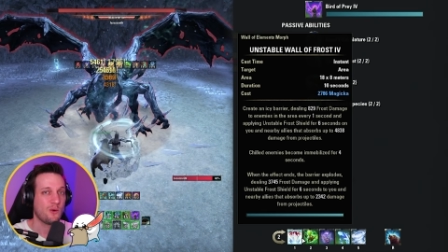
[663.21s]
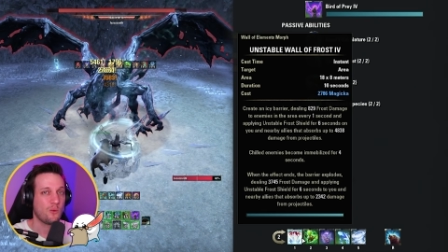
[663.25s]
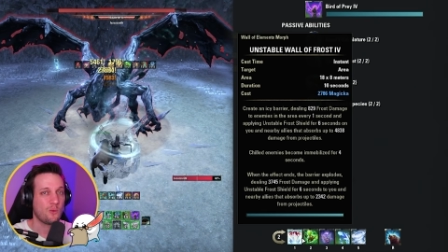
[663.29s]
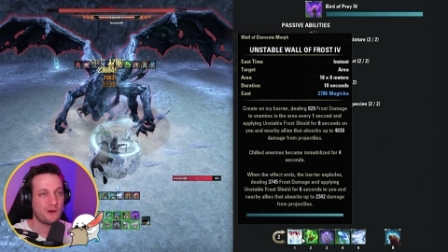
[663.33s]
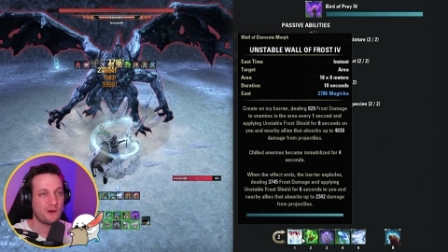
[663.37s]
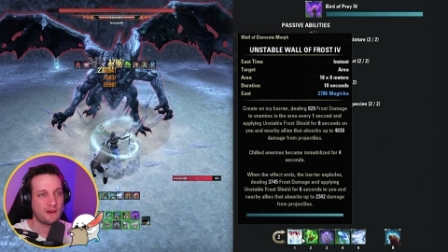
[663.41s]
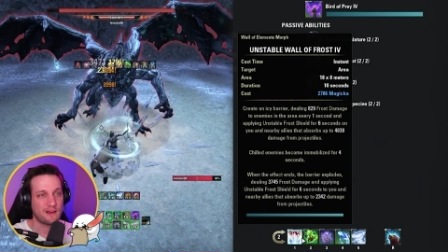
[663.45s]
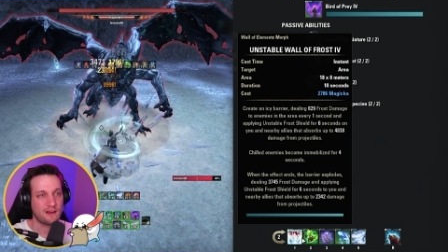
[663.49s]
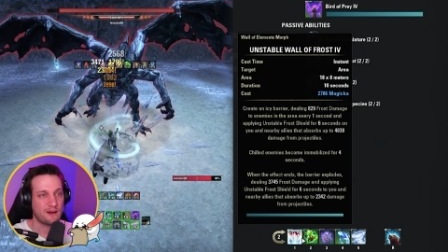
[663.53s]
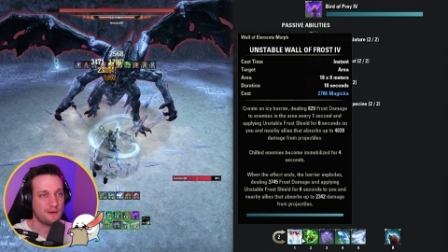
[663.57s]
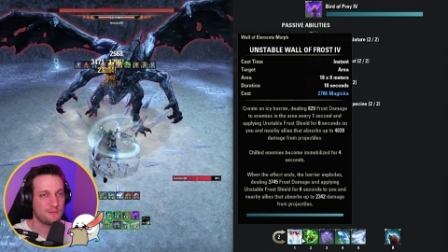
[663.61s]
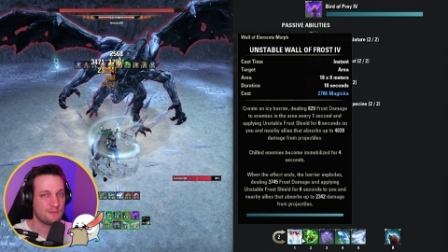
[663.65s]

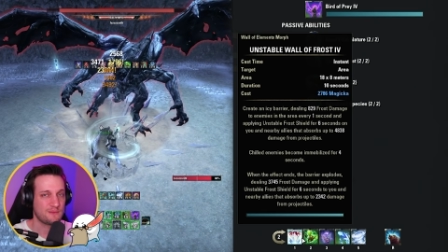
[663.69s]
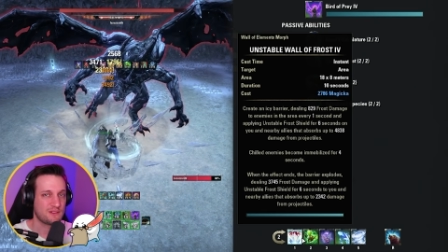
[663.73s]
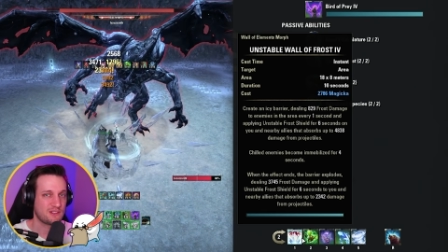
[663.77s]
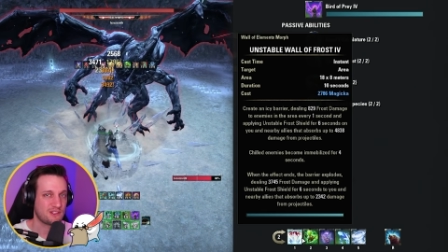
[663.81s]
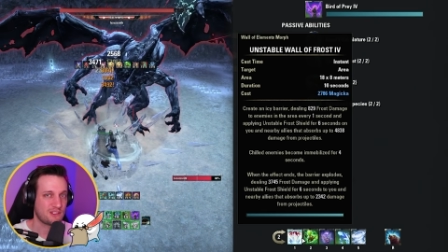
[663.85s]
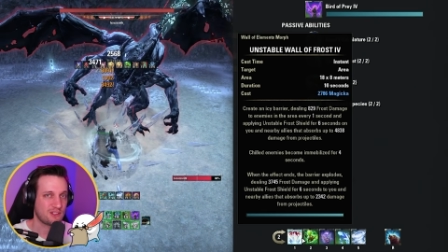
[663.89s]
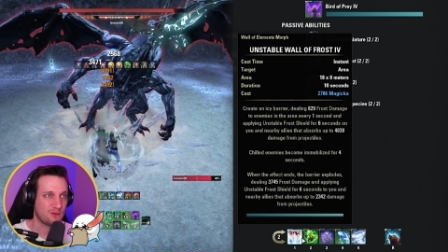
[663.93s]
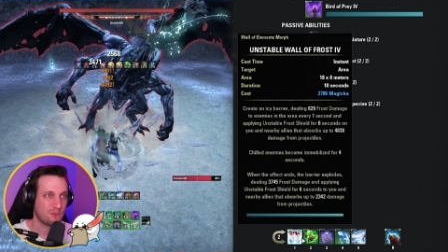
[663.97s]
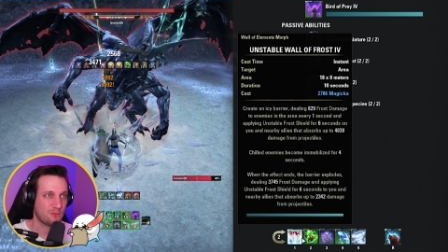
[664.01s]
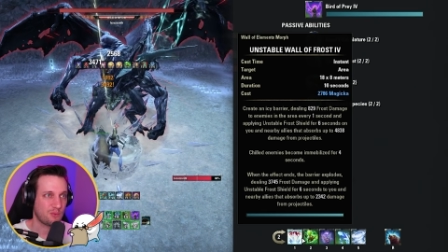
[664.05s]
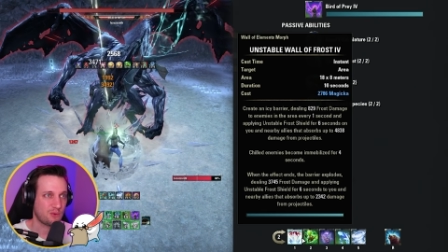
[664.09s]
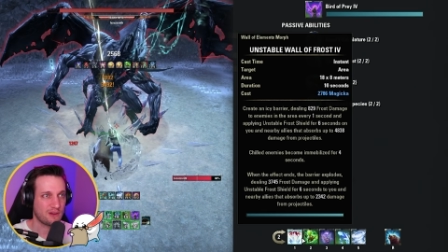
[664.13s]
when it comes
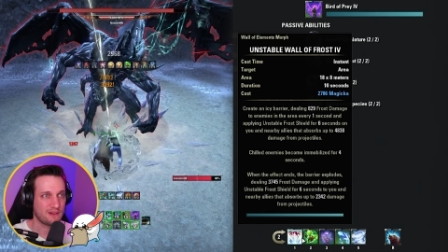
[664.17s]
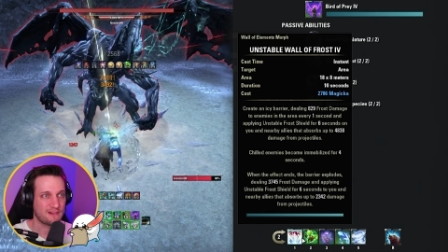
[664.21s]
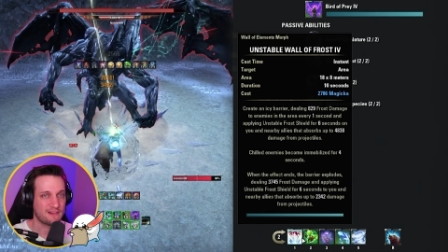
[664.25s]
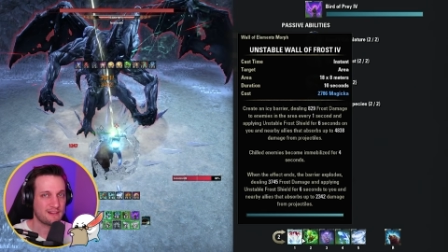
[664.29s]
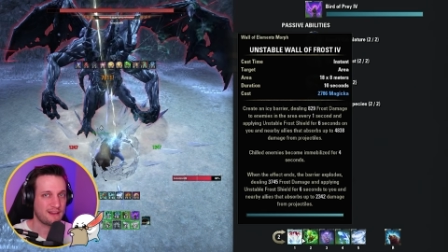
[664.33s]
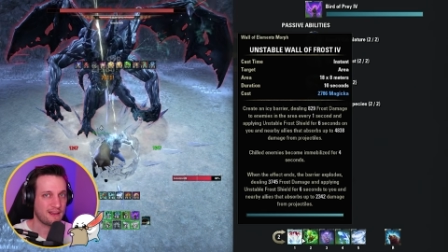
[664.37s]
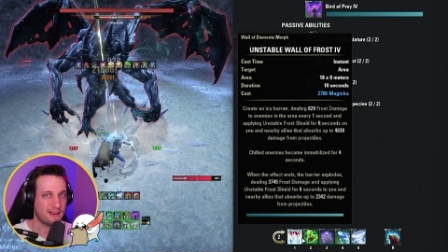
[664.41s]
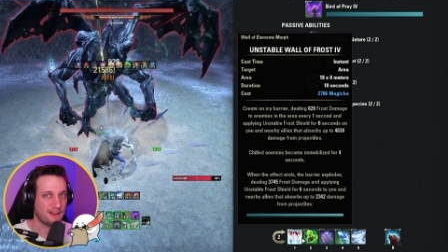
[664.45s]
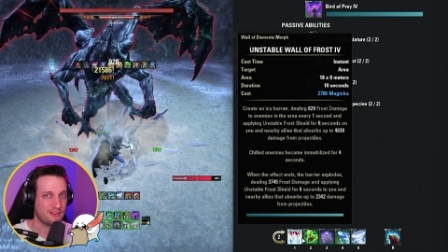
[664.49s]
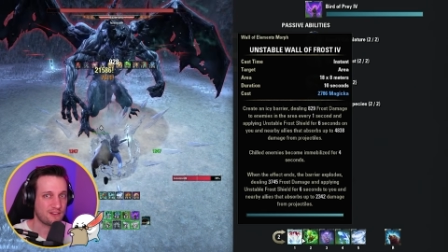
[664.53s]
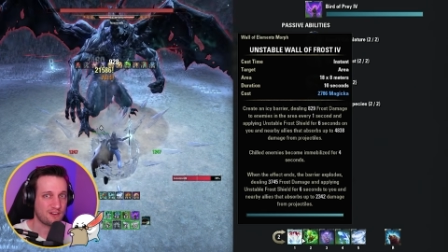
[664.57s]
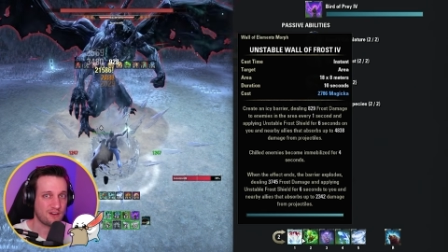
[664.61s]
to putting
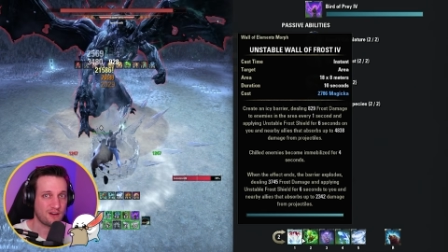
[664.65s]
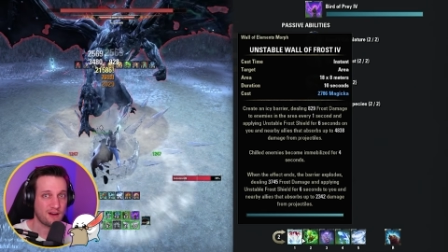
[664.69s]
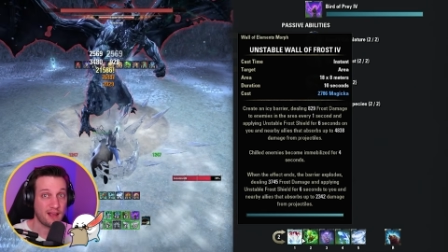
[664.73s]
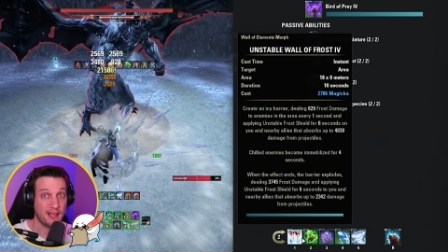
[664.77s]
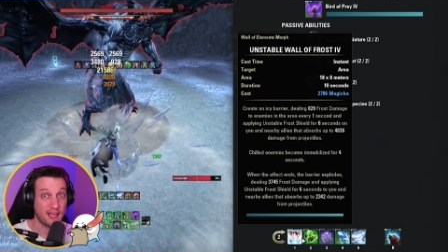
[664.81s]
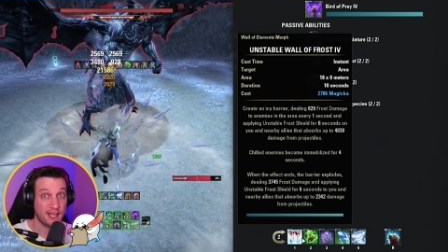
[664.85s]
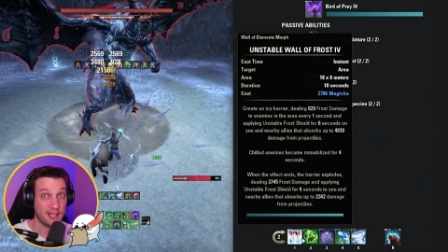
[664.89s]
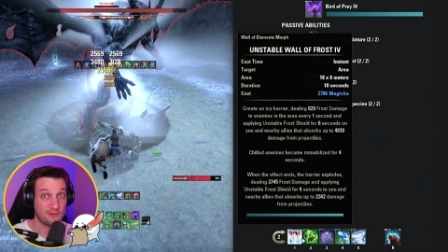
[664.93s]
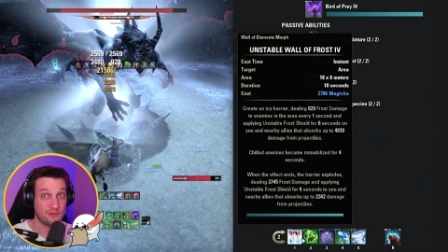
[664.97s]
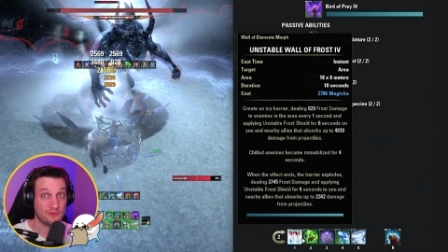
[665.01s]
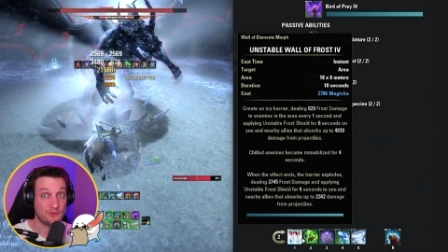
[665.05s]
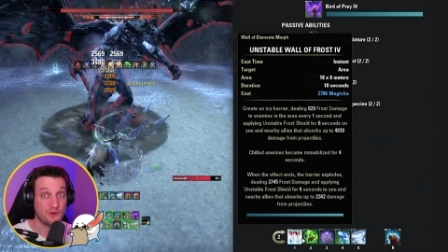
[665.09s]
together
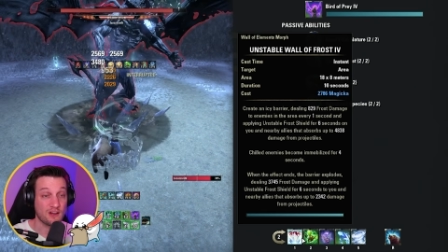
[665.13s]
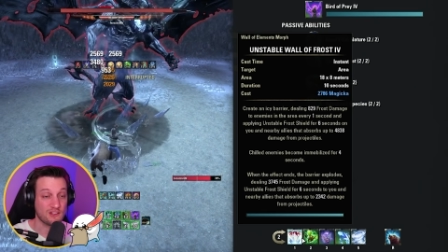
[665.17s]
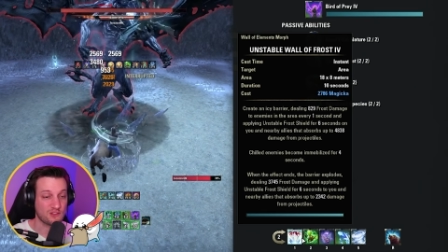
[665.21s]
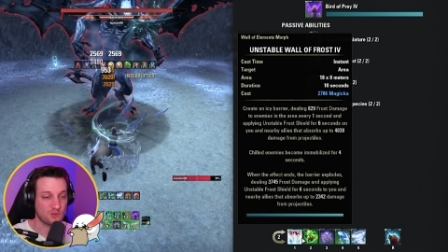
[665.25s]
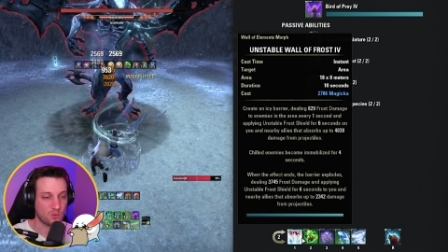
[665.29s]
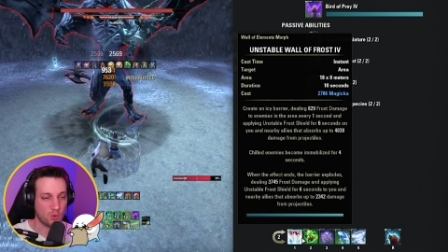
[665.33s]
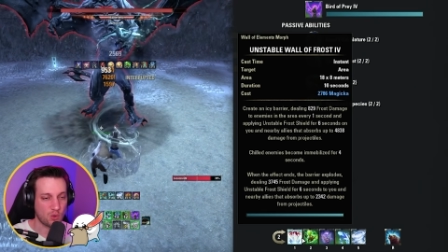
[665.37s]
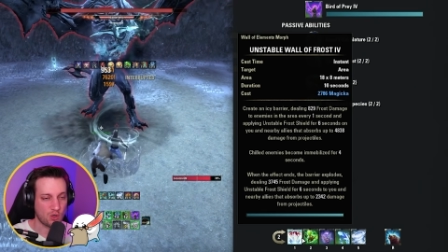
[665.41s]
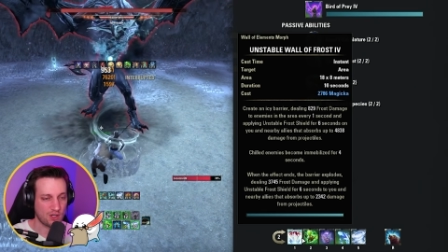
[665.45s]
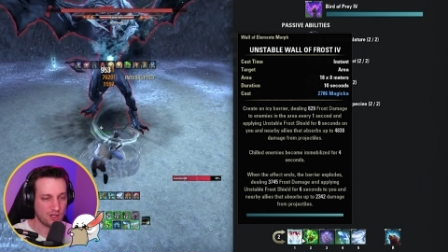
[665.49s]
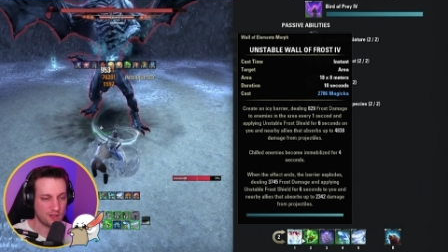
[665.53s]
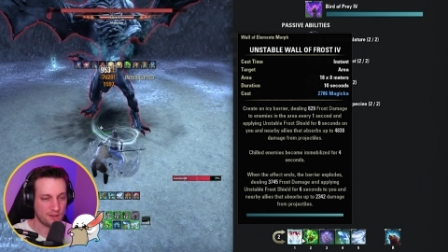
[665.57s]
a
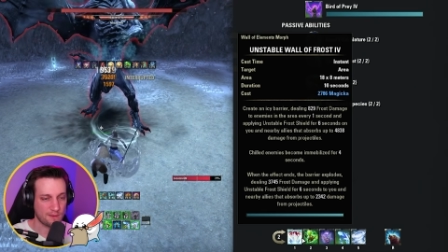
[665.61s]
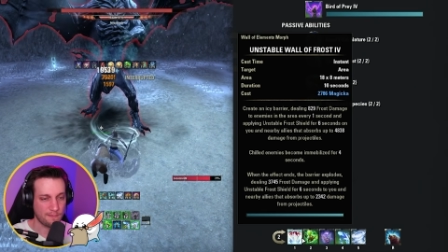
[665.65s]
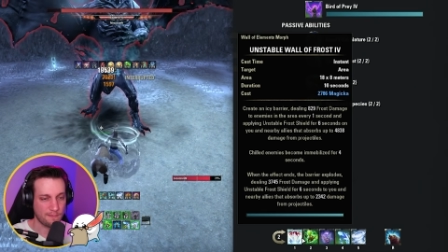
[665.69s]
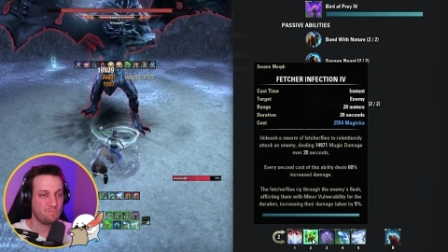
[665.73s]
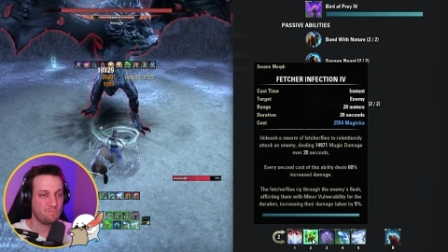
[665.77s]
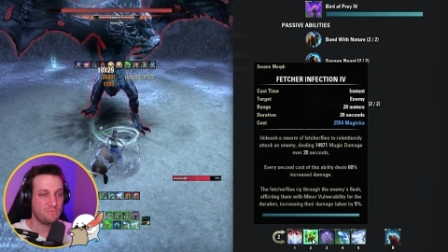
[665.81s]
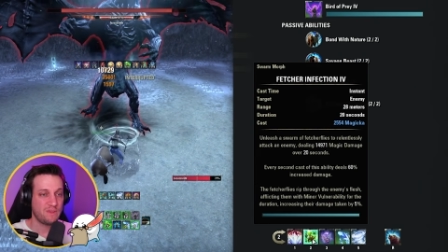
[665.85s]
Frost Warden.